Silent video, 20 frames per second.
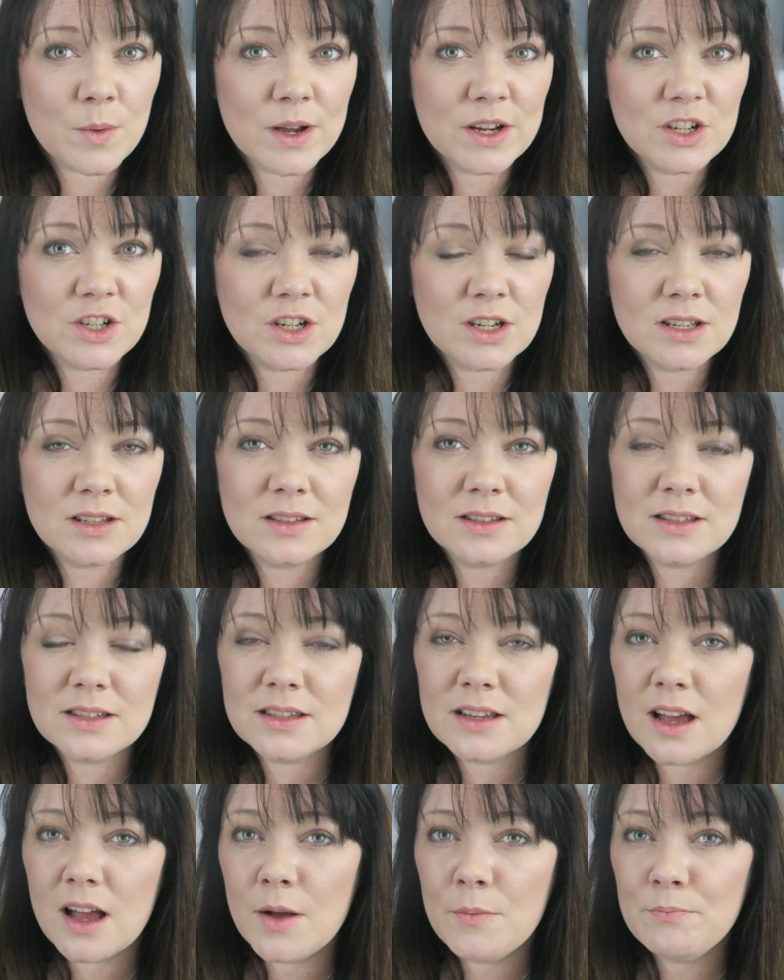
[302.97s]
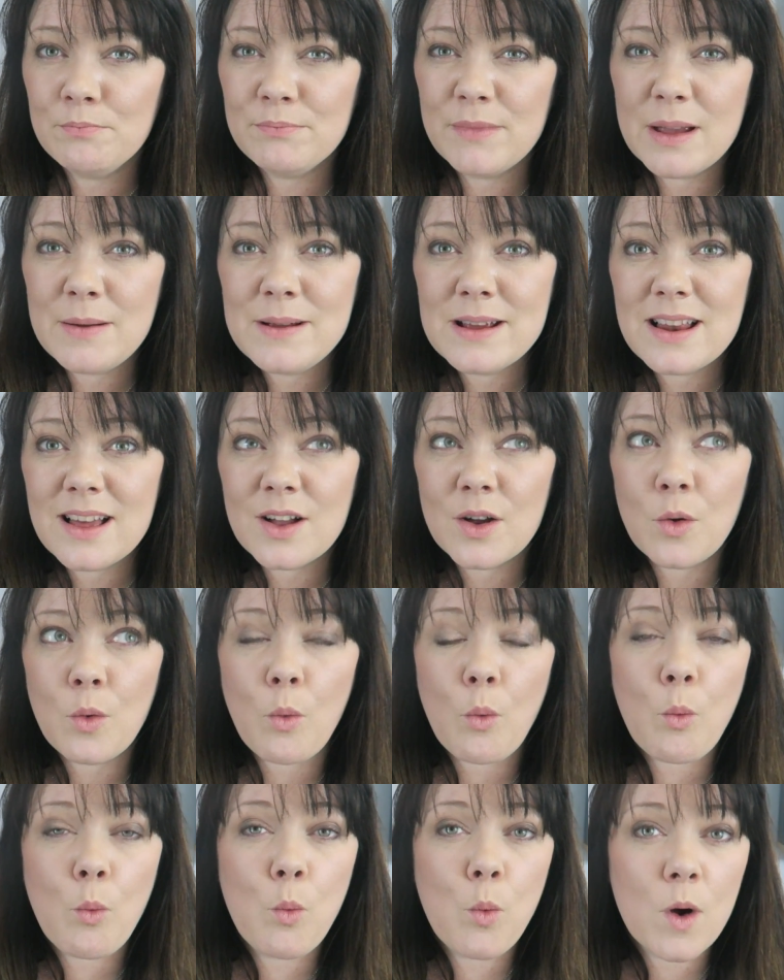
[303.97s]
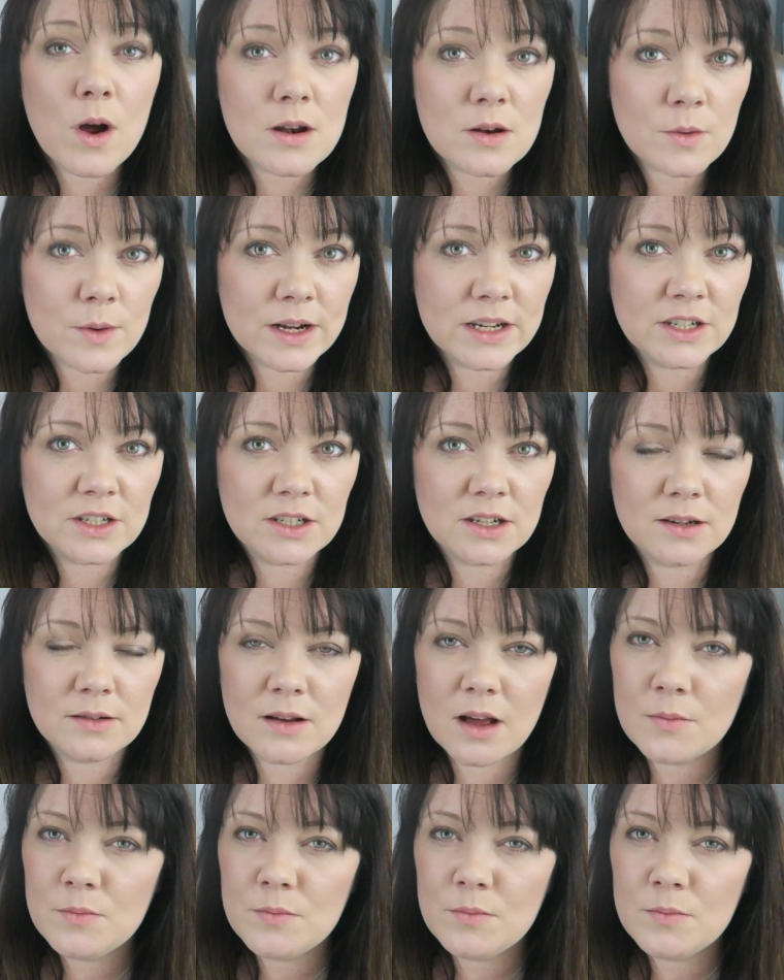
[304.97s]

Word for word: questions, um, maybe like one question.